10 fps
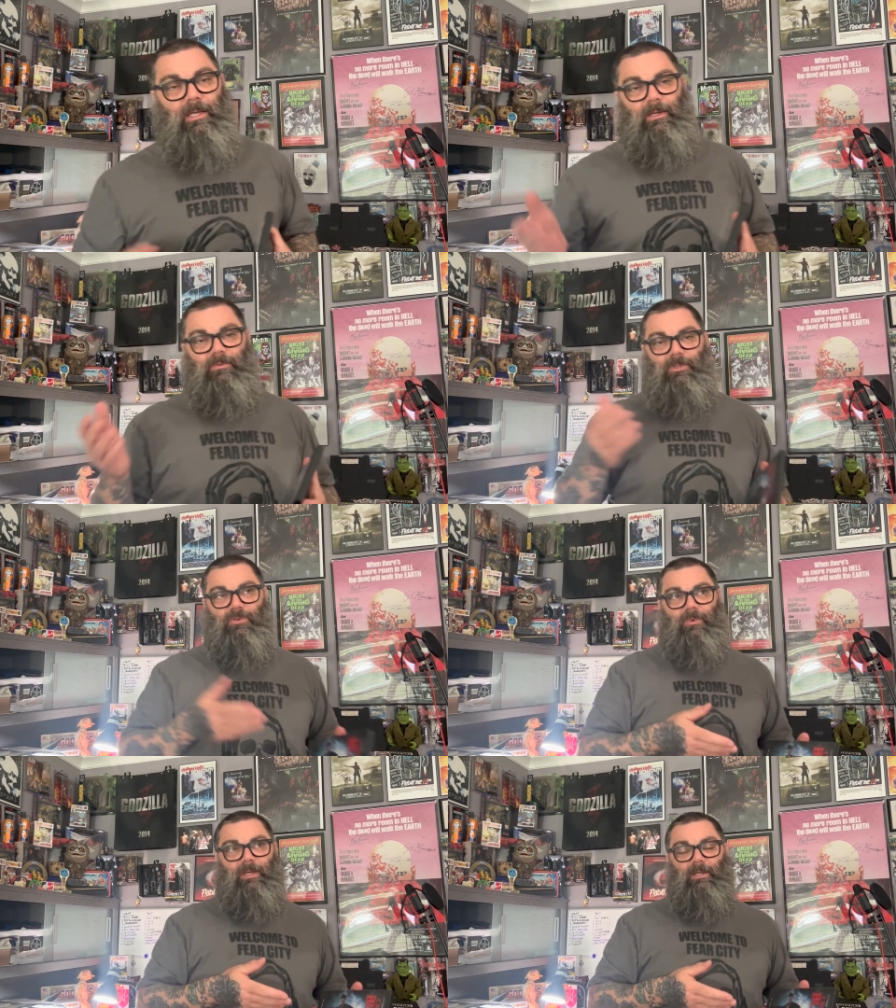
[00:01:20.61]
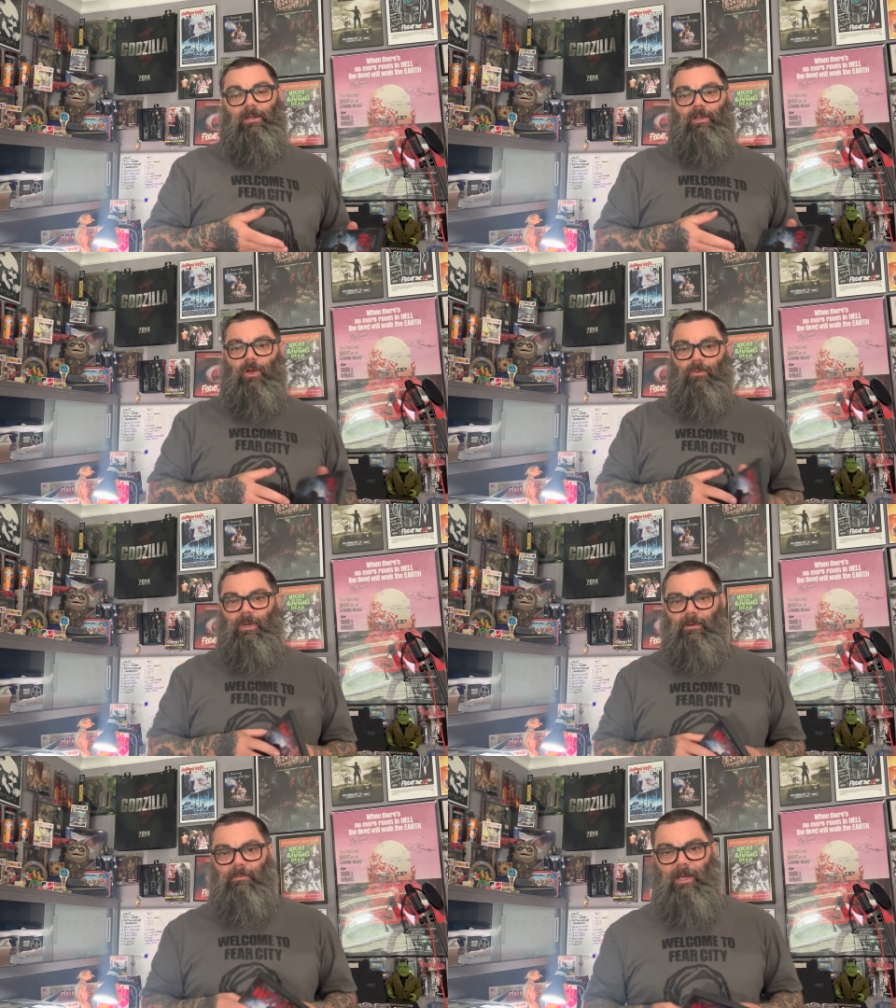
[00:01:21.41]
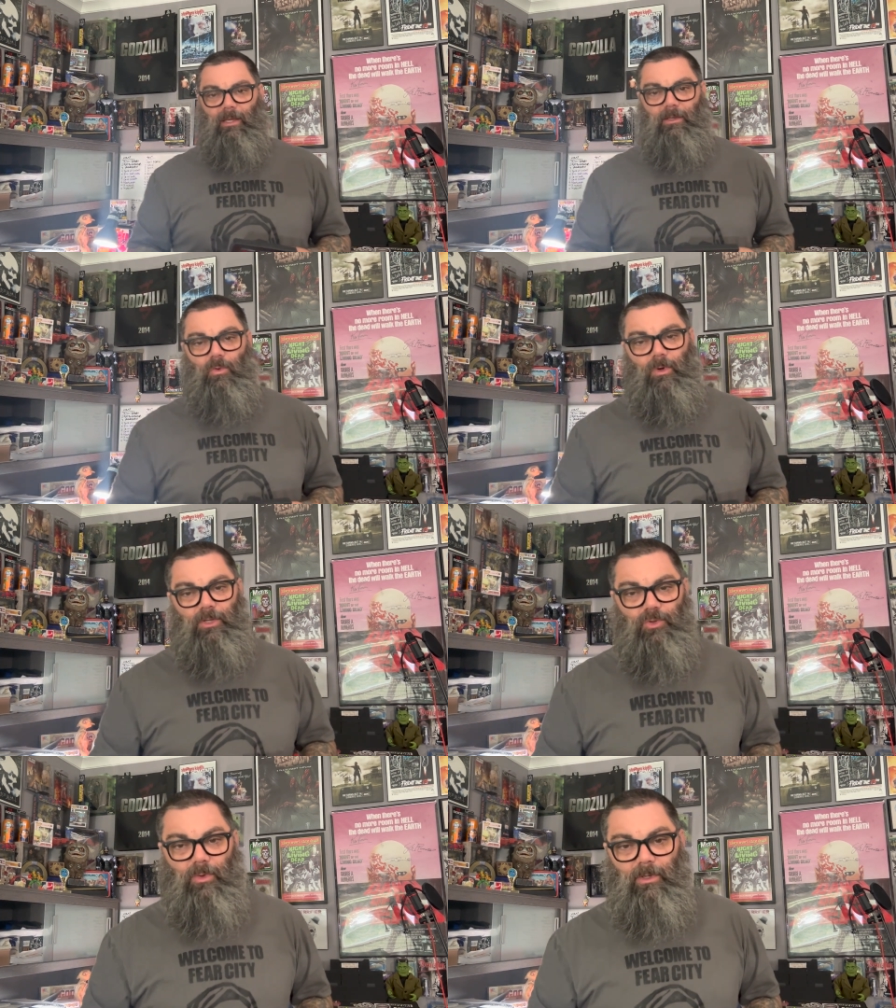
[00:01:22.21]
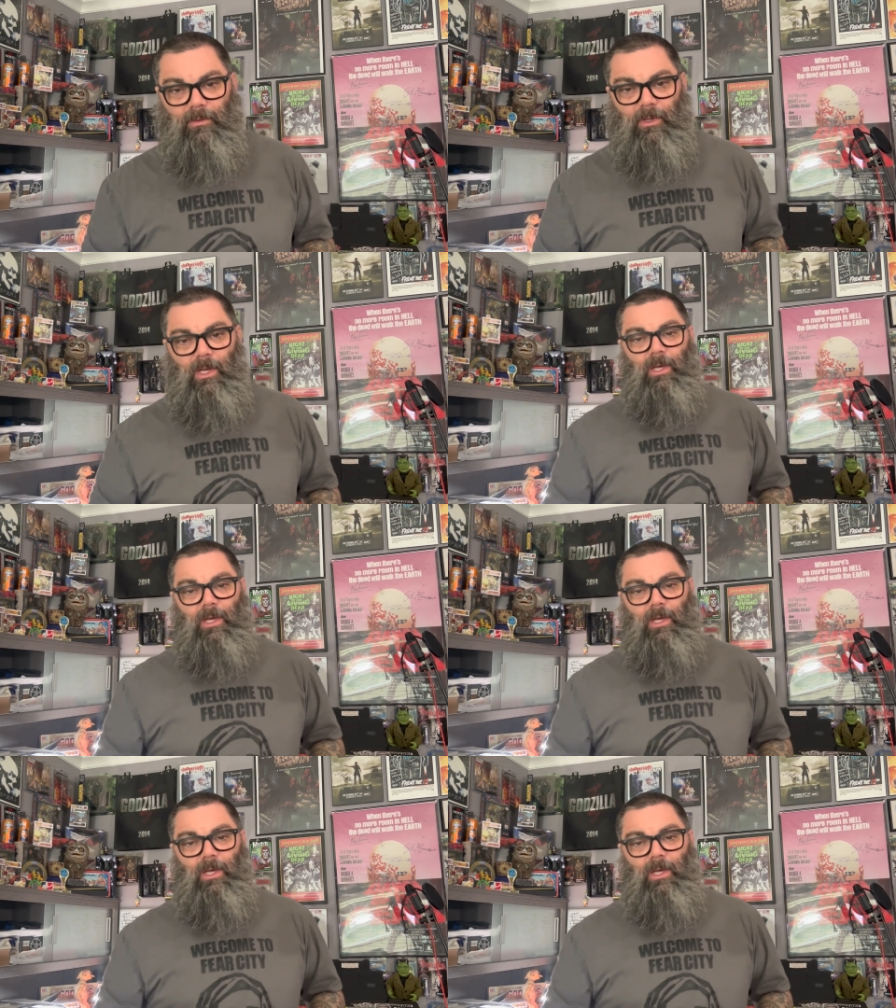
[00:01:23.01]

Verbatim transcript: It was directed and co-written by Korey Jordan,